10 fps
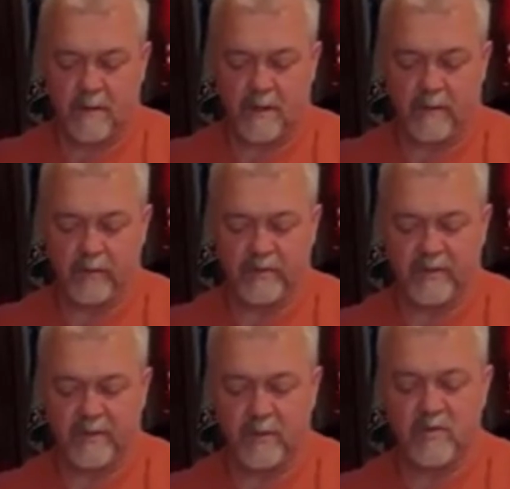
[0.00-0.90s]
And we'll
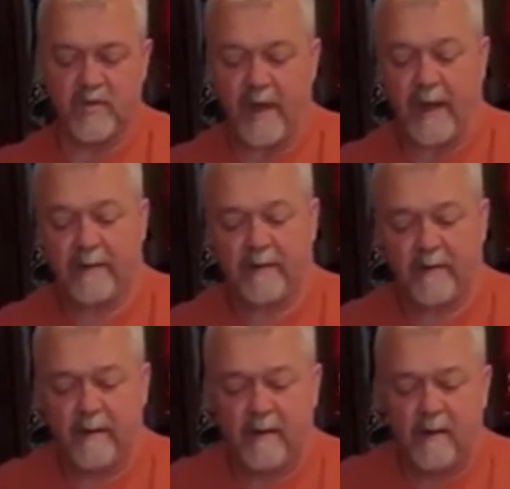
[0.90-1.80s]
just use that.
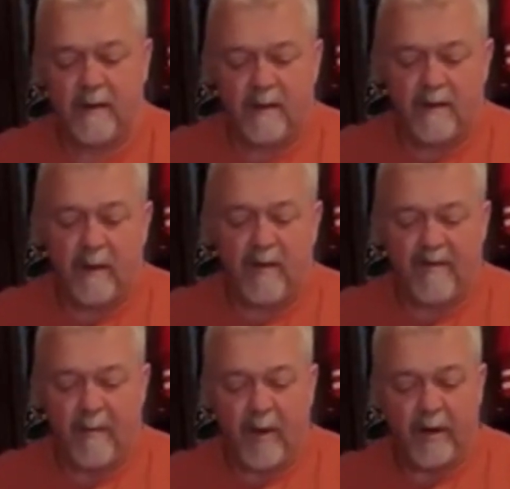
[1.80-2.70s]
That way,
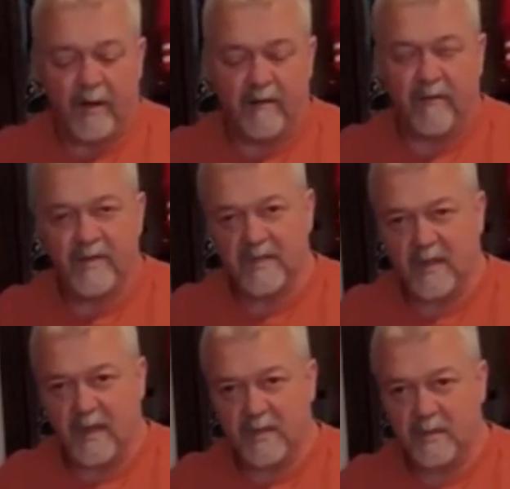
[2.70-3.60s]
if I'm on an
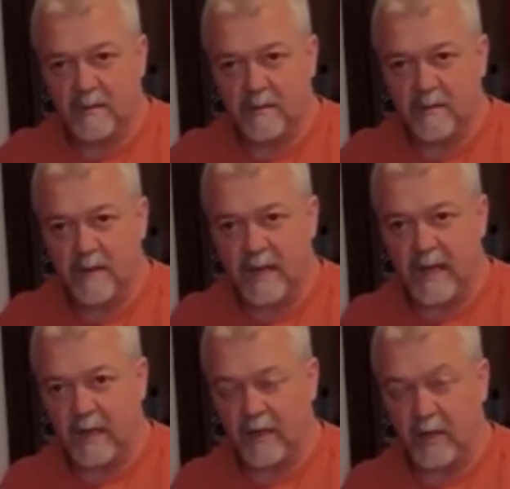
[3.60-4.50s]
investigation
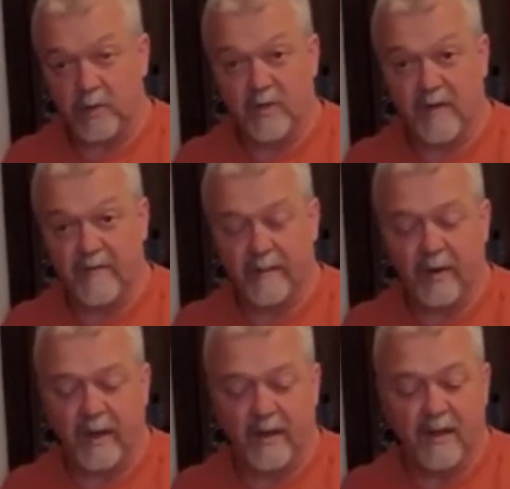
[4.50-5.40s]
and it goes off and I'm
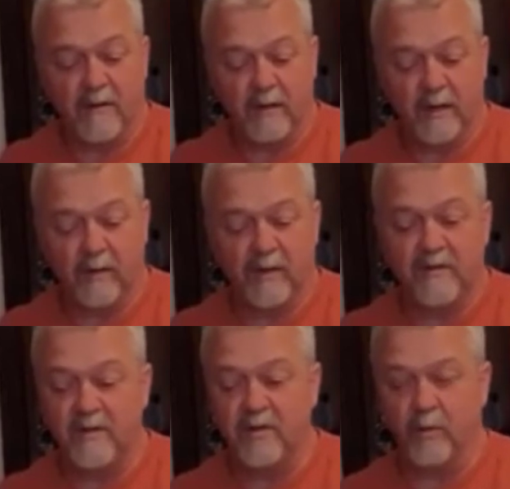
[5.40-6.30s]
not near it, it'll
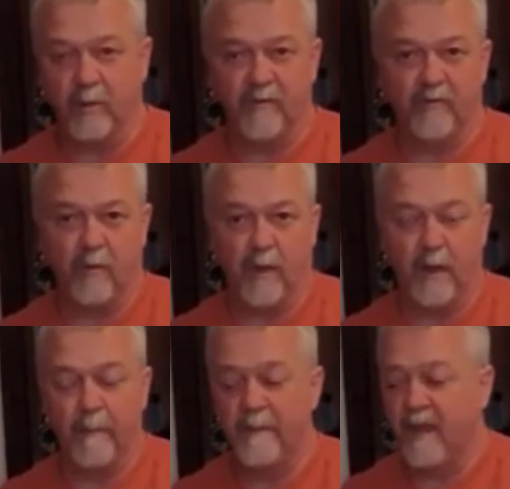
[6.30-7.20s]
continue to run for a
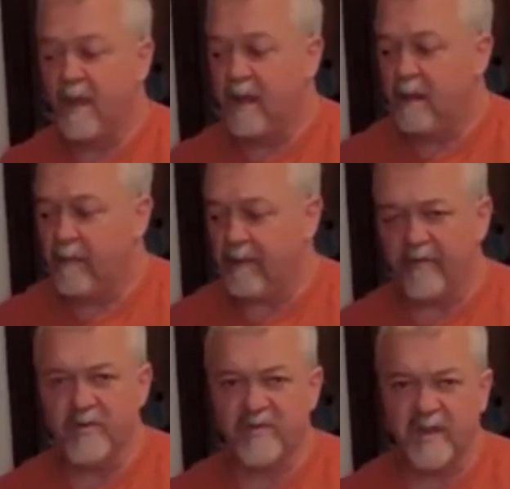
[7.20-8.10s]
while. My
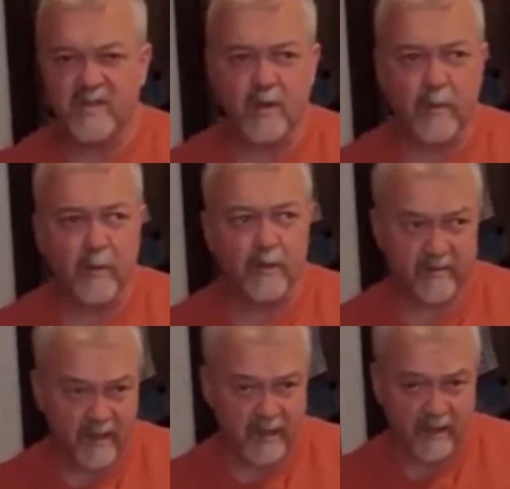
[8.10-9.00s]
first test, though, I'm going
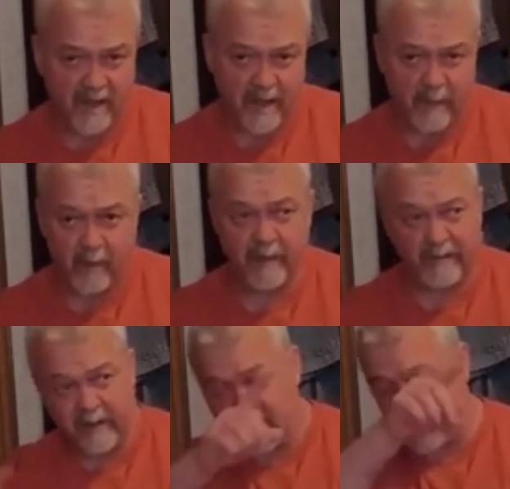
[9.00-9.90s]
to take a camera.
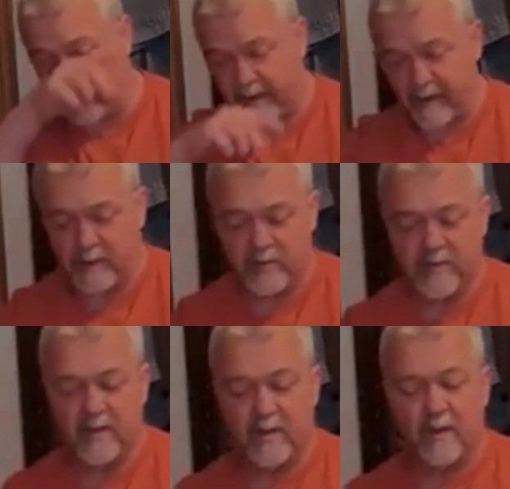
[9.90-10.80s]
I've got a camera that I use.